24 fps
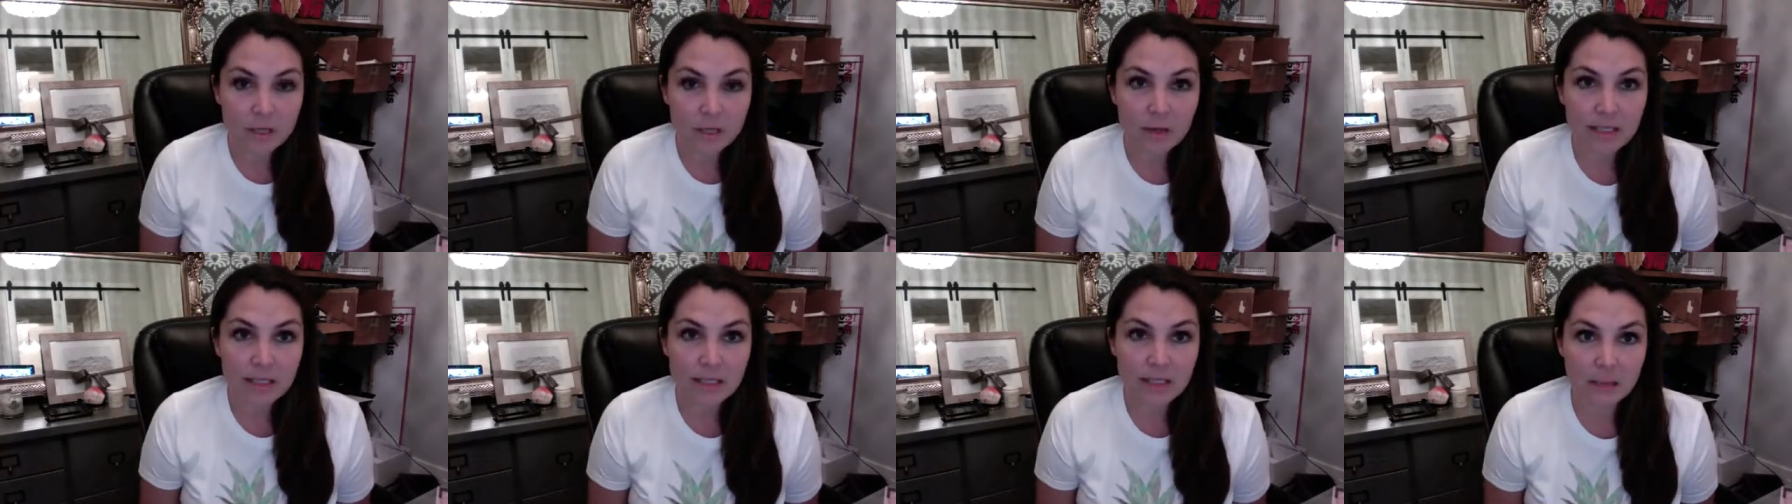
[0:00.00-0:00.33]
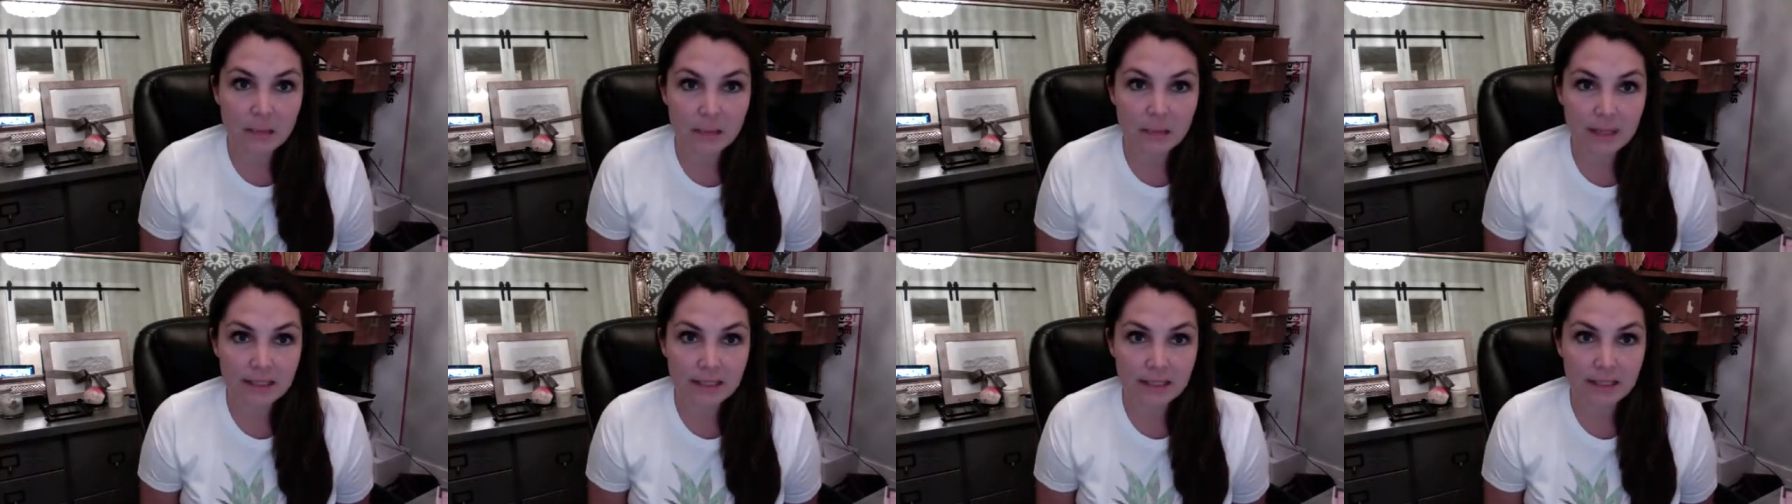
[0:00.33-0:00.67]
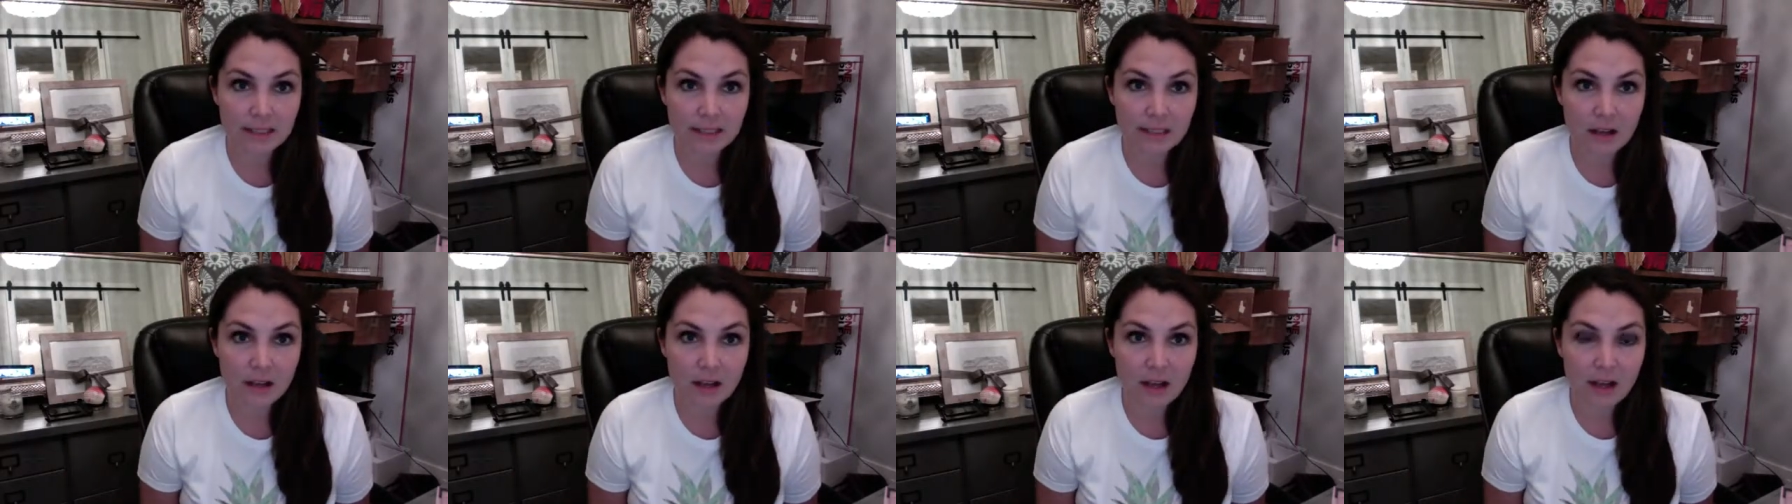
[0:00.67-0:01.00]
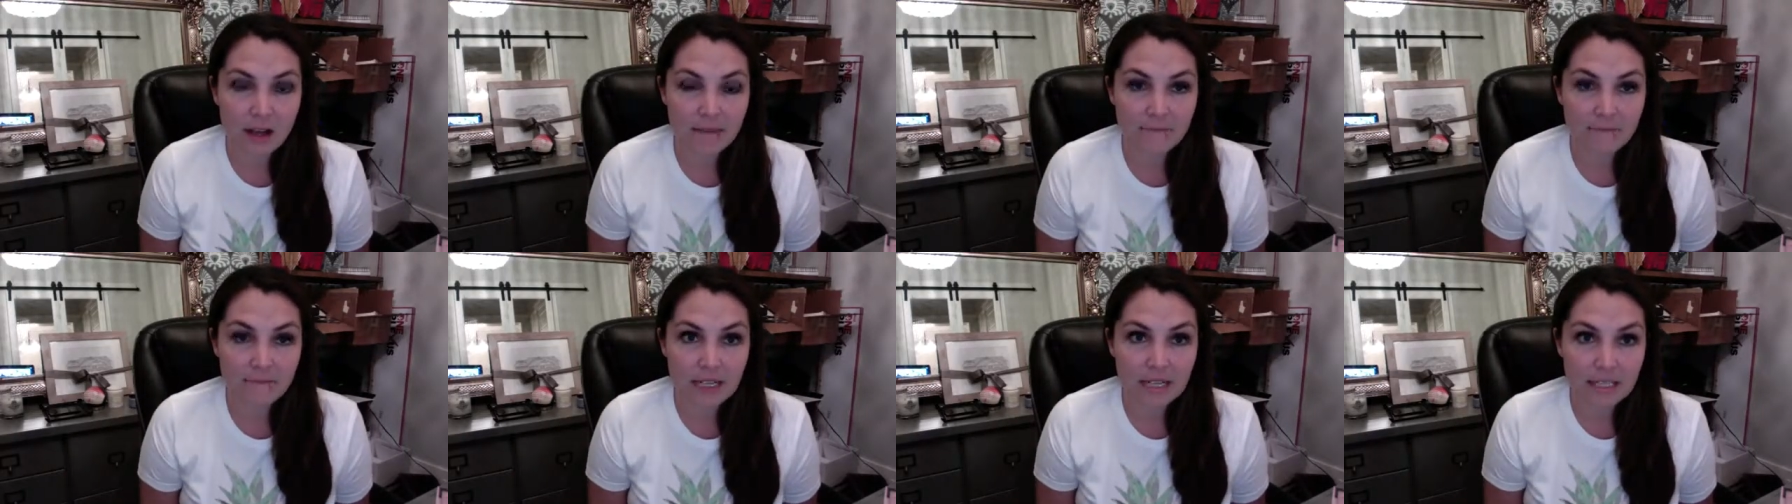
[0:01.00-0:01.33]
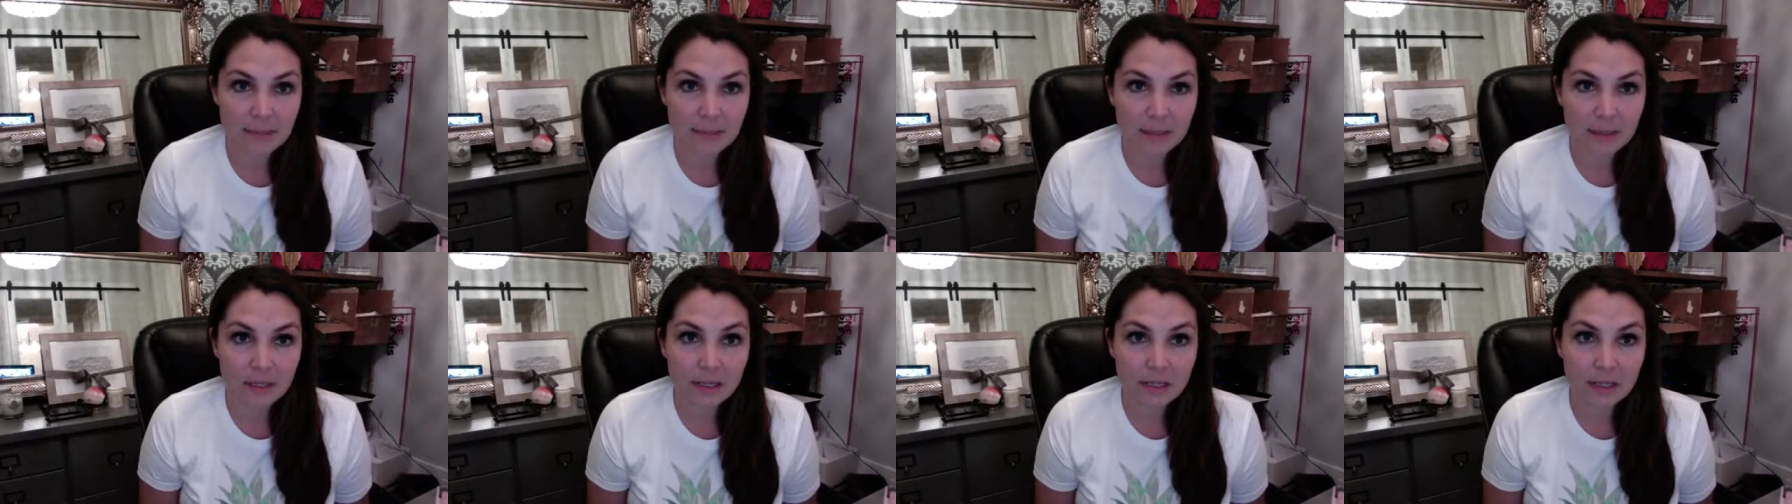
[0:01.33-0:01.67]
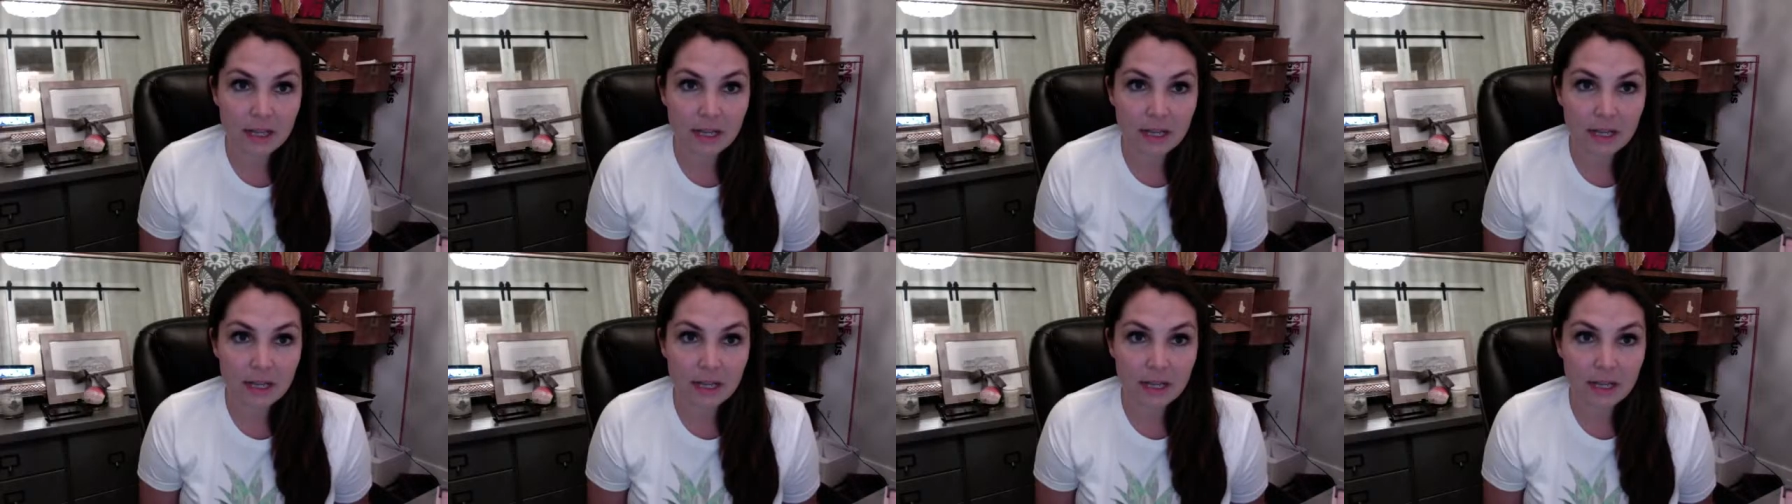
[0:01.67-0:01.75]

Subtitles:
I saw Plexus on Facebook.